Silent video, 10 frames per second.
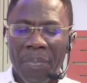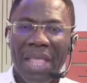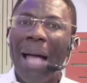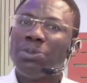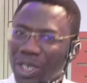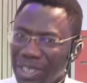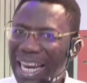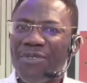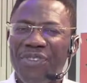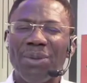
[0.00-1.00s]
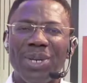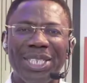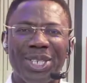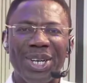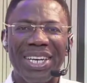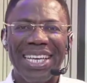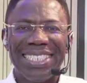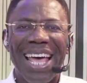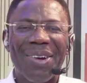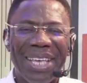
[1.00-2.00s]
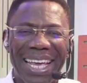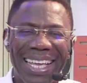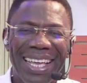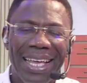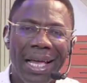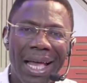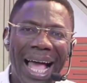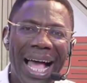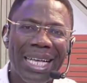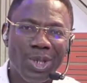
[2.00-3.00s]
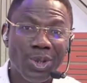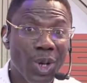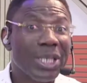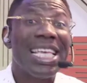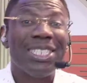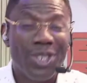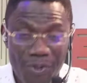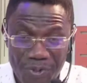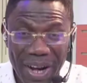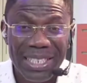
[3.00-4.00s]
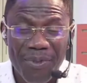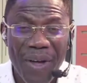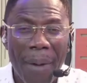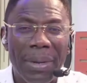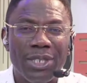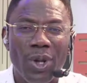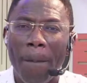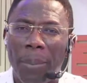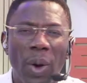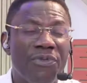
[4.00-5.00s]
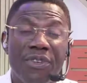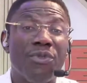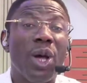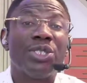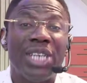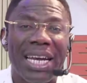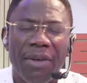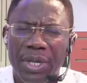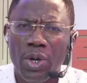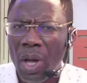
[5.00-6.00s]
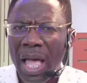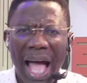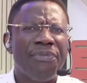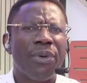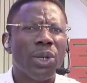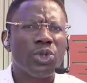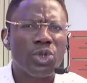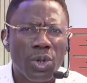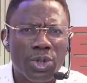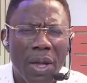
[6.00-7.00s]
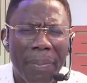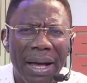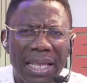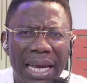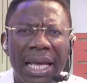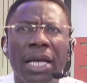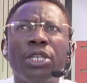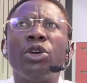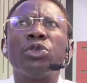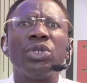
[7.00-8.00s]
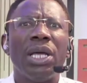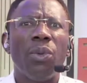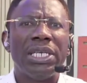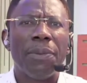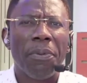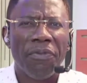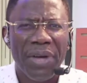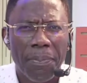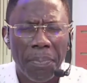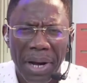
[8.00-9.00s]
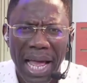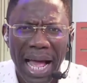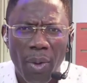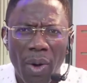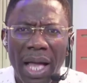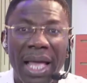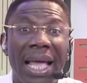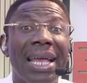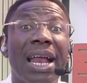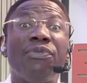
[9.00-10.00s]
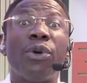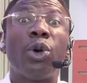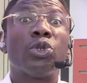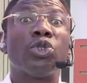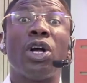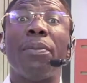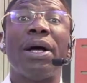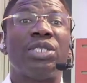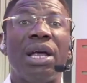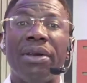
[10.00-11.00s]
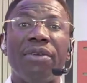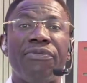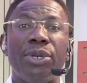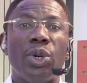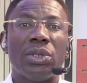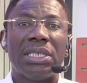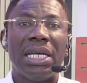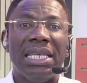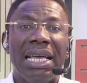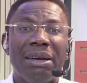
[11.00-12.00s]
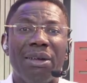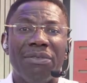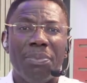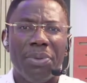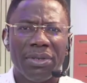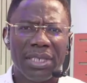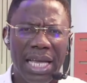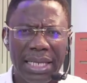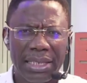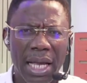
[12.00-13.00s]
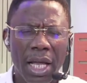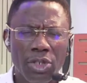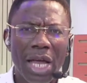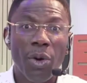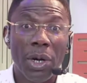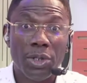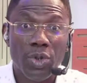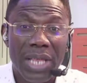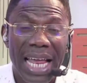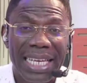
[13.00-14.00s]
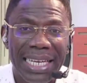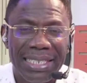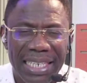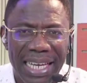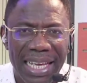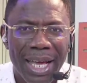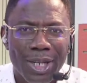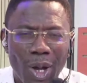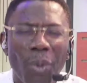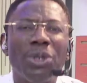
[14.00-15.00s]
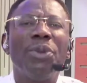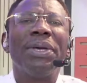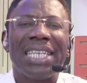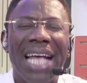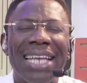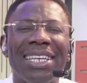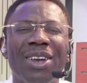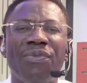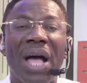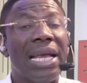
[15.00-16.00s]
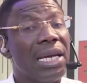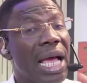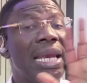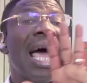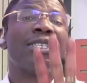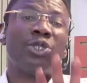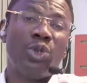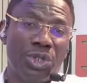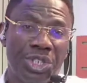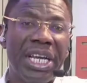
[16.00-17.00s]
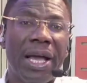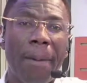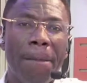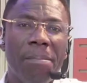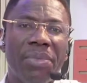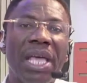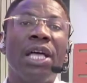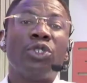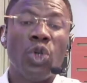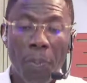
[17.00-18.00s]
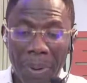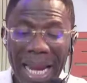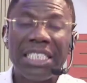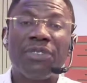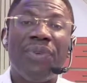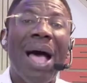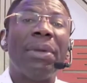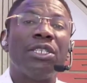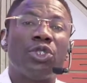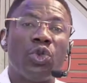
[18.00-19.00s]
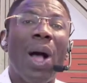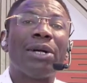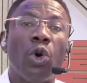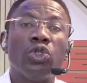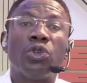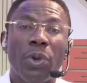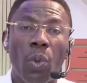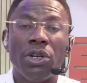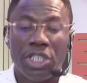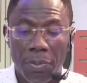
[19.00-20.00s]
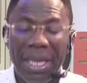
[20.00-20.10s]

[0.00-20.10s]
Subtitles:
I'm just laying foundation. Is that okay? So get your friends and families on board. If you've not shared the video, I forgot to talk to you about that. You know, today we did prophetic prayer hour, and I forgot to talk about sharing the video till the end of the broadcast. So I don't want to do that again today. So would you be kind enough and as you share, to bless families who are going to be watching?